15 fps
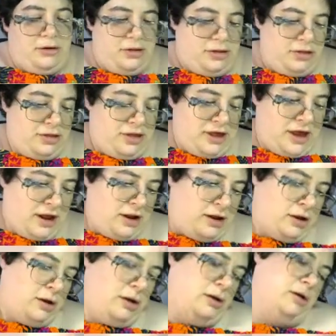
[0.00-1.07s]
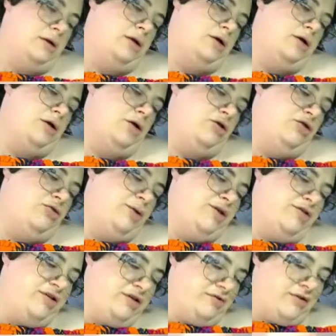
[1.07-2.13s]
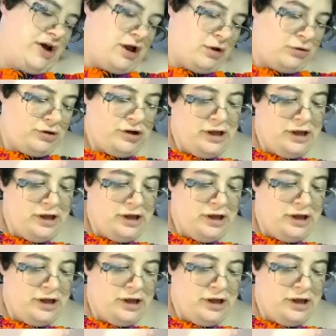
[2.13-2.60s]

Then twist it round,